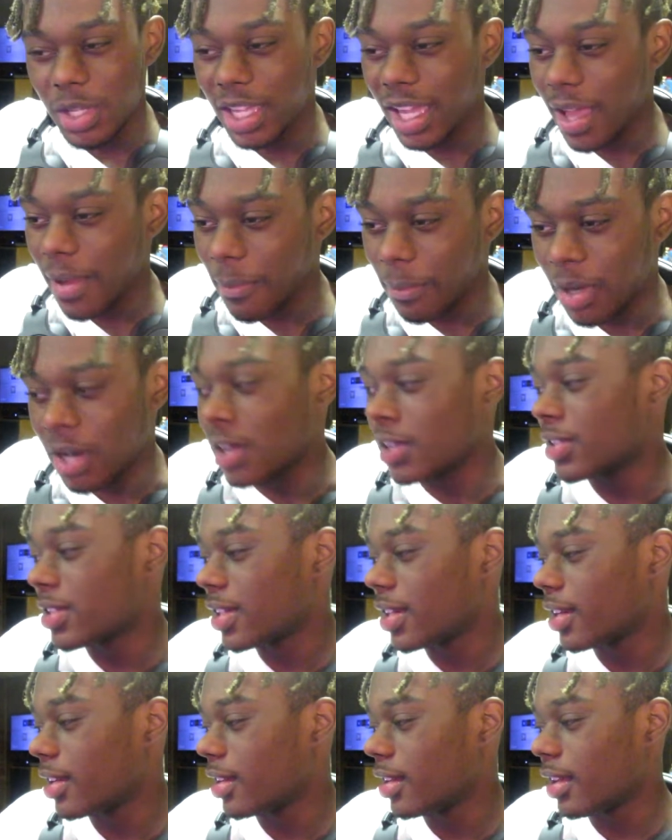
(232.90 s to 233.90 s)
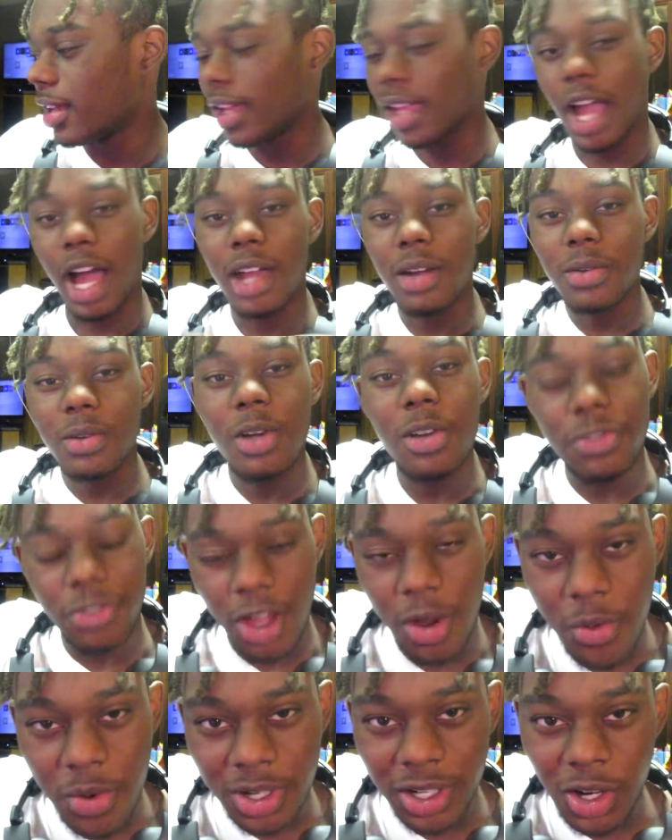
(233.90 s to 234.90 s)
We got merch. I don't know if
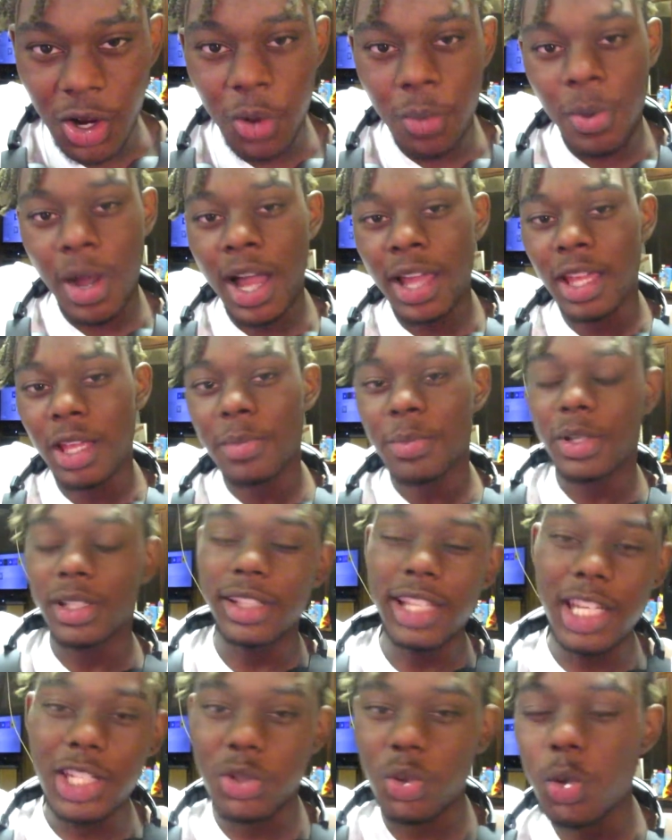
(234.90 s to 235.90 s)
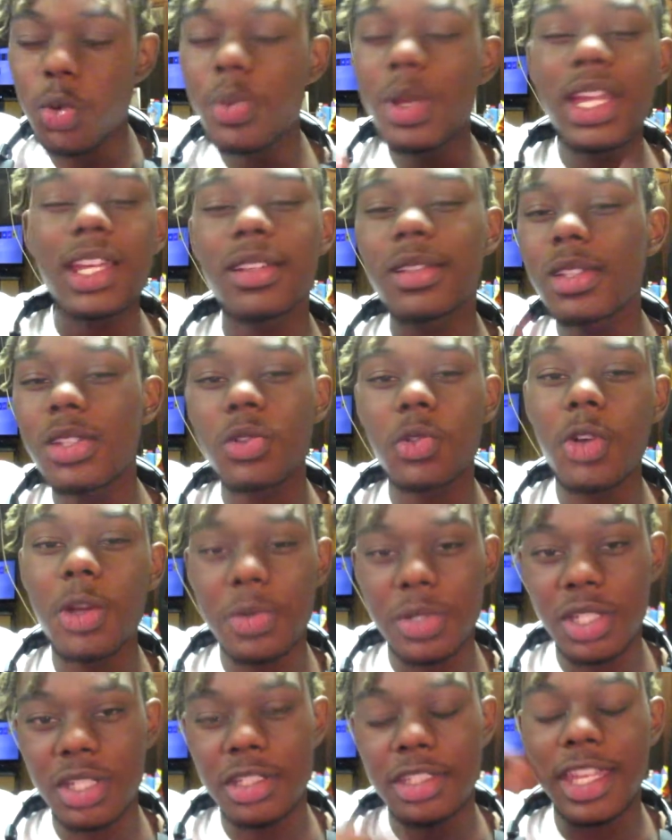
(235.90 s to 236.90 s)
y'all want to go buy it, but links will be in the
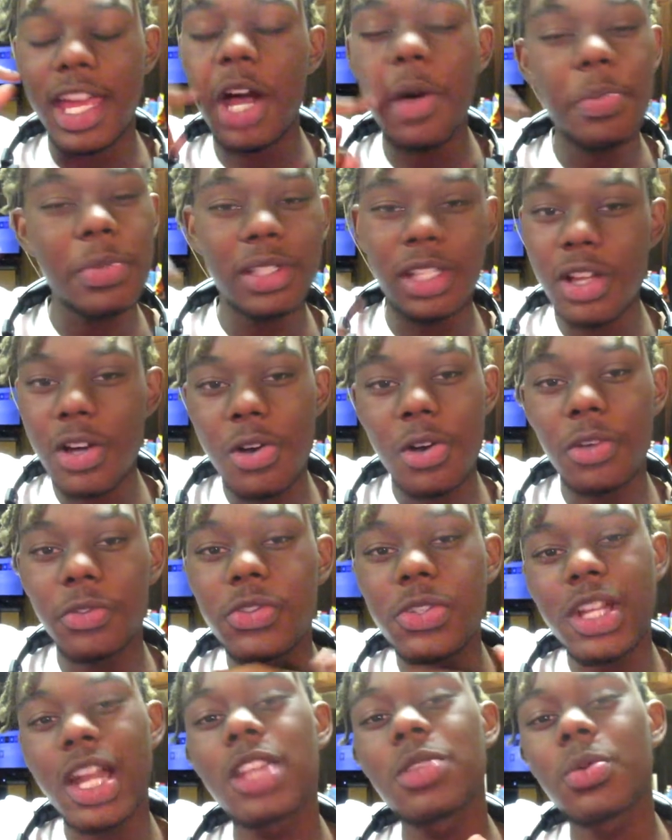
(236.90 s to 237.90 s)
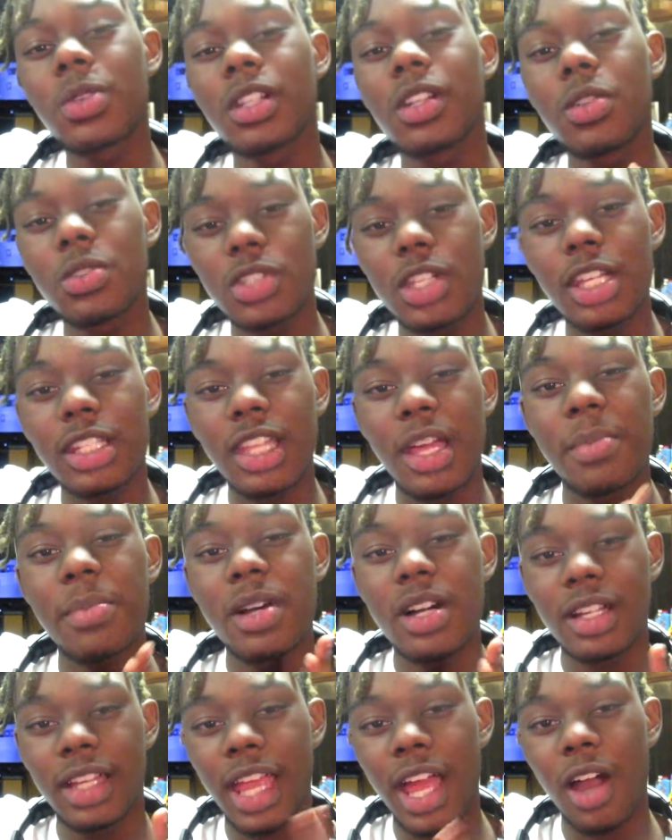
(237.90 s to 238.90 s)
description down below if you guys want to go check that
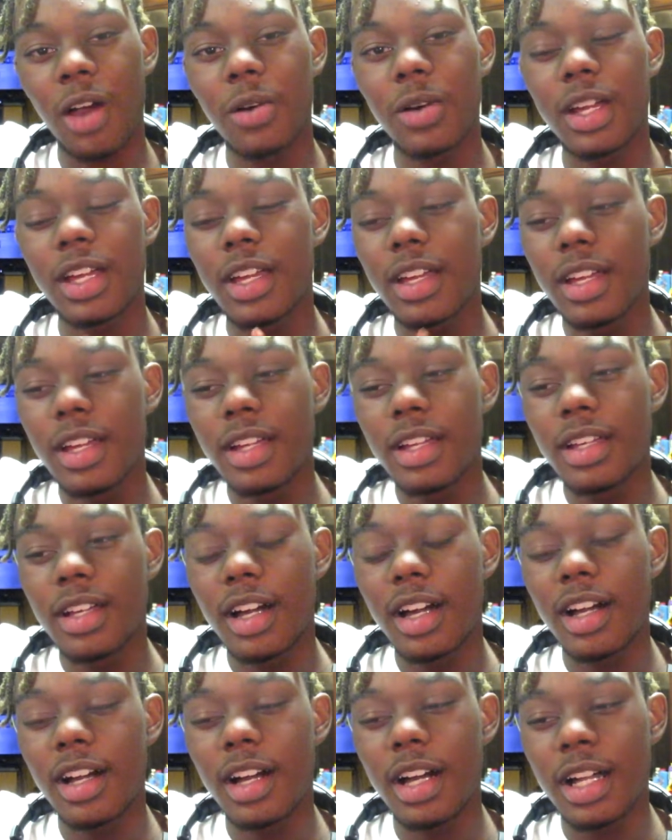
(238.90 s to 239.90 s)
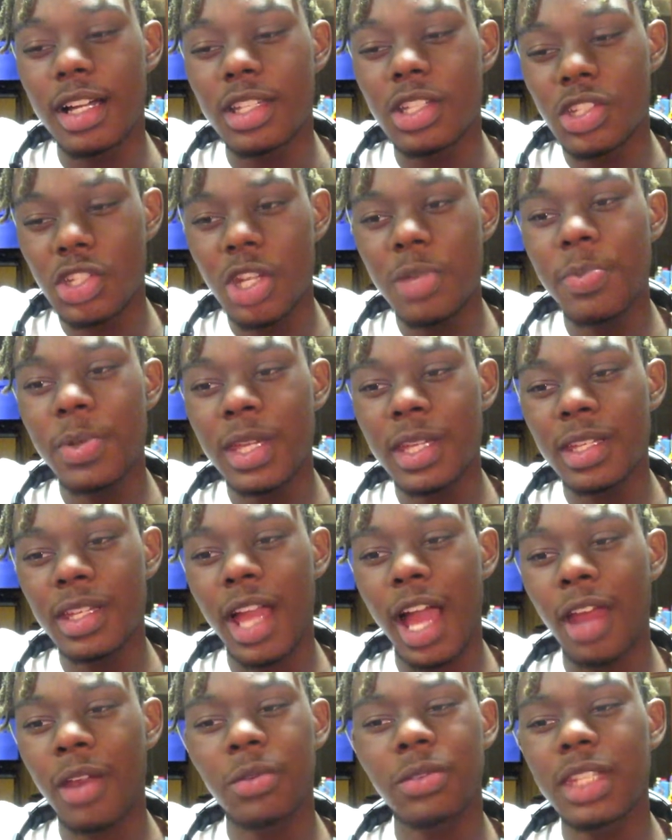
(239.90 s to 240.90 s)
mug out. Uh, shipping,
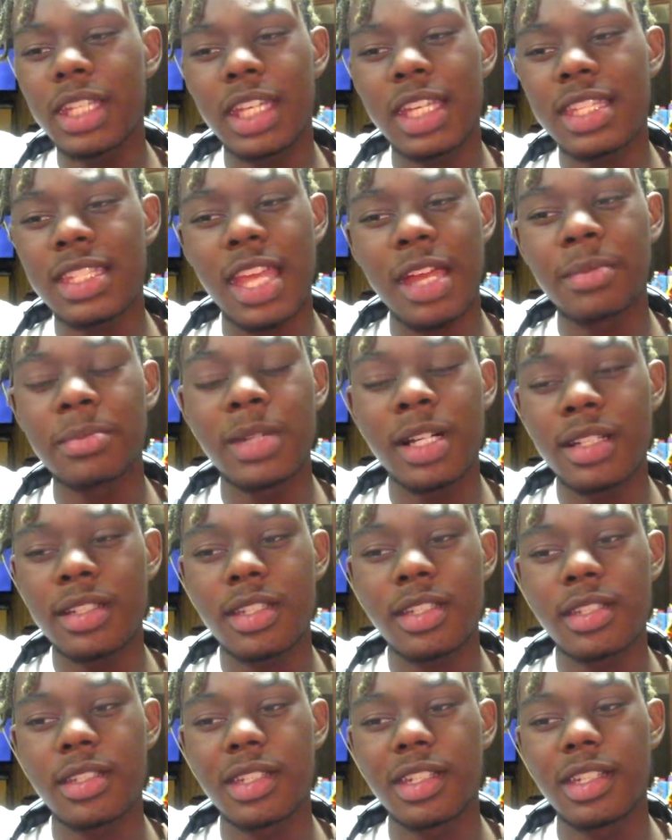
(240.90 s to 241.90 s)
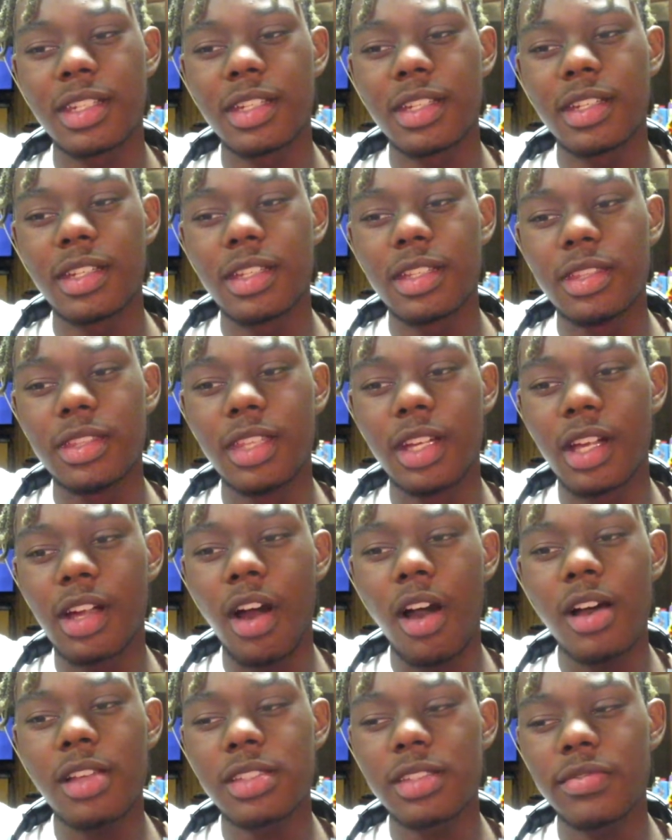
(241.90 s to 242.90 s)
I don't think it's that much. The
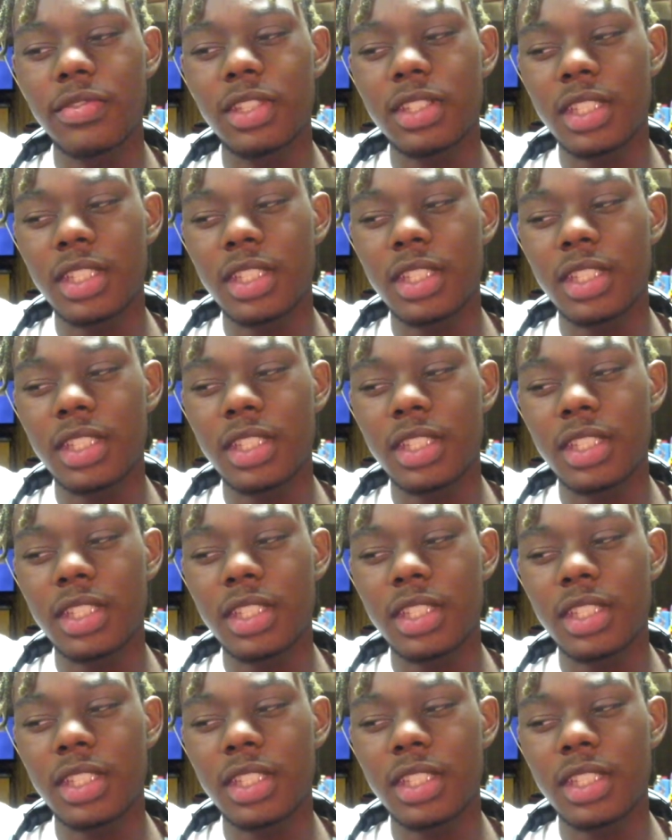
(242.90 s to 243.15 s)
cost of the